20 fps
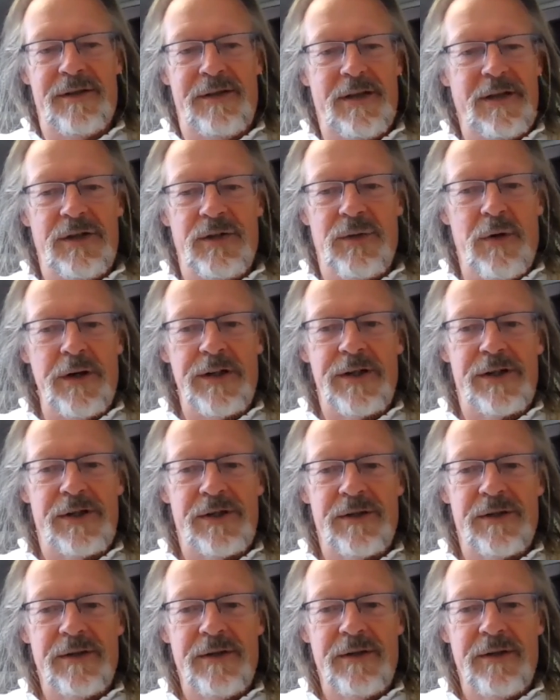think
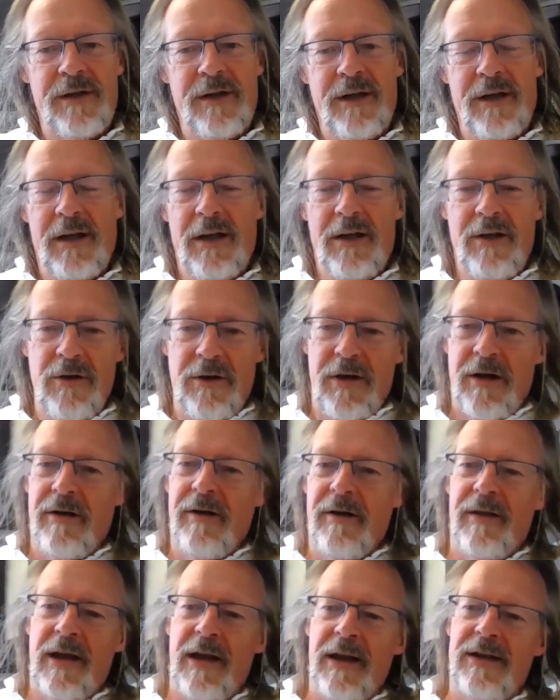twice. Not
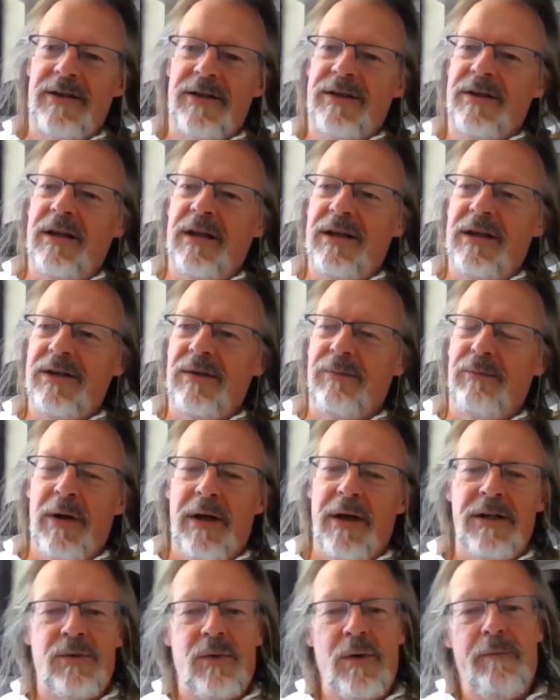only that, it's a
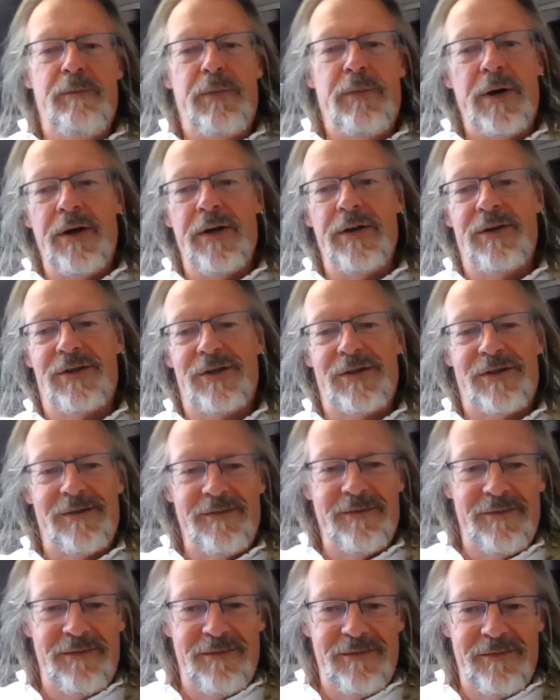place where birds
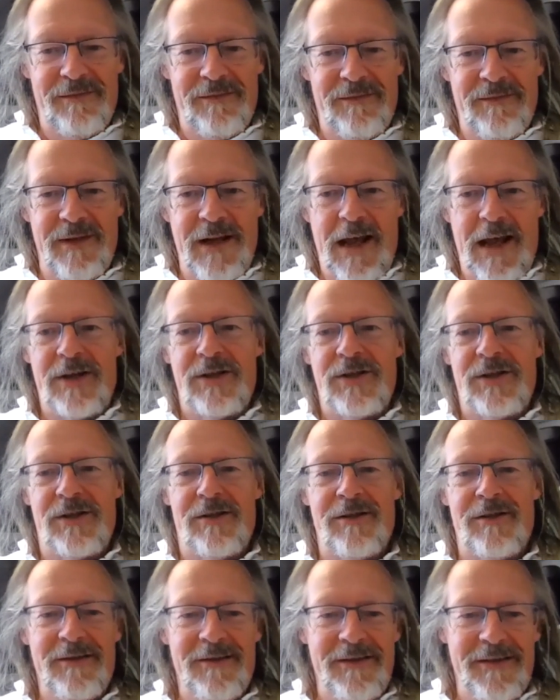
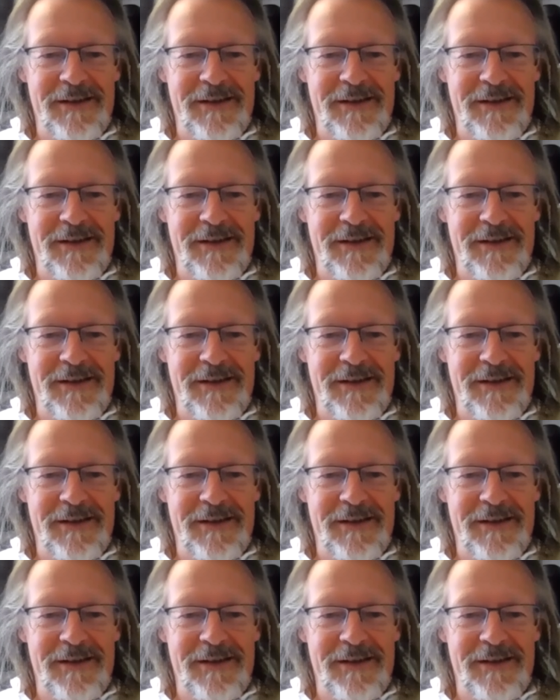nest.